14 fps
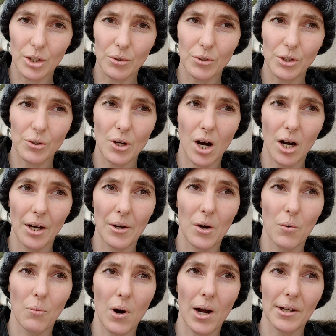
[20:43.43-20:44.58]
do not
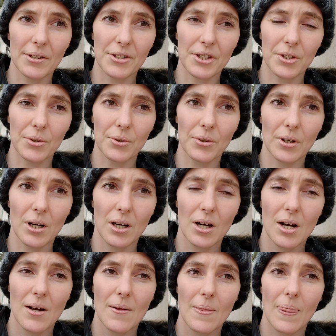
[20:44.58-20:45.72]
want to,
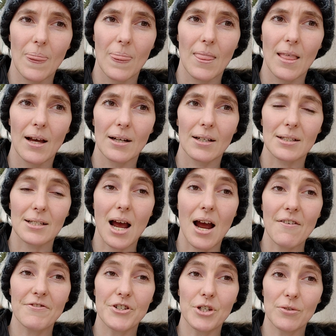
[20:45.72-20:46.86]
because
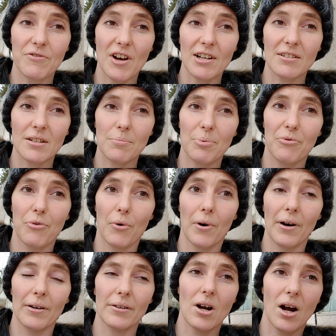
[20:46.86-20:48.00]
I've juice fasted
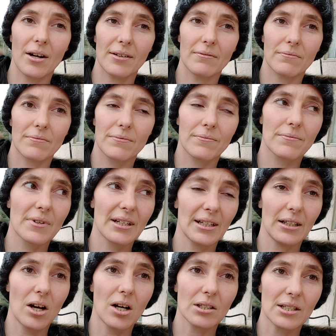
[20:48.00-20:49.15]
before, not really
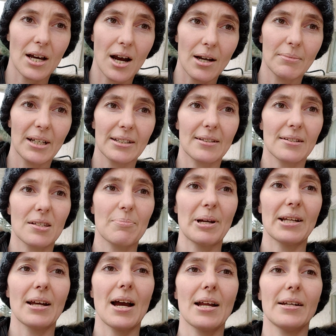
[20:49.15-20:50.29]
long time like this,
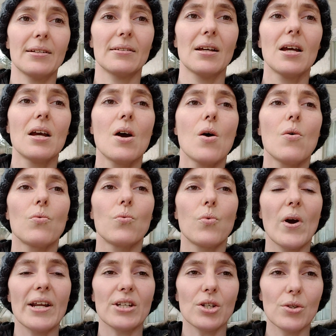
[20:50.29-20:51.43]
but
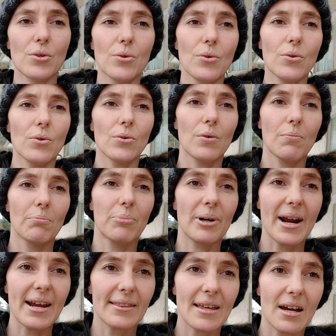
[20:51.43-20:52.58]
when you
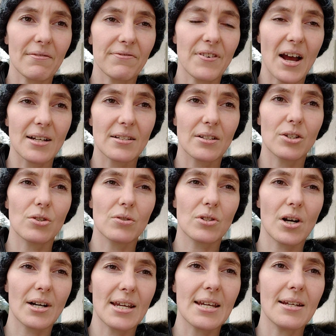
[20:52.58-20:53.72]
break that fast and you
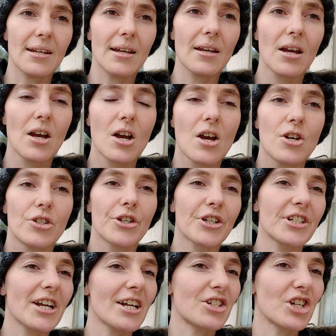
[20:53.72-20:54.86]
start eating, your
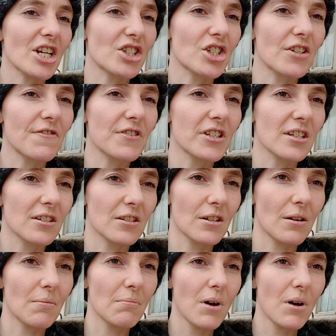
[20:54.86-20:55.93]
digestive system